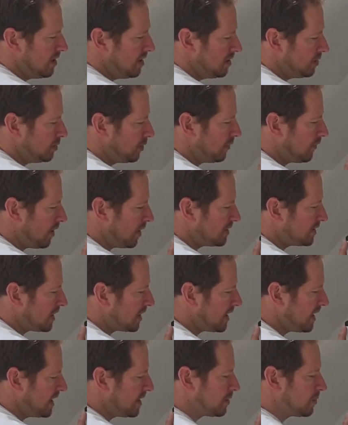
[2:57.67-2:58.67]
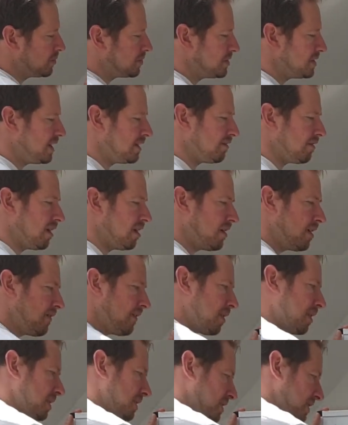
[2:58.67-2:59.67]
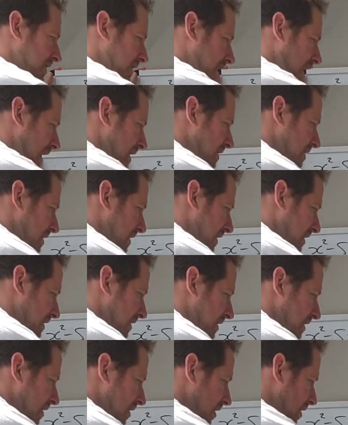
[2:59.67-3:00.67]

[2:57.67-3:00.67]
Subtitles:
So if I say that equals 0, if I'm going to sketch this,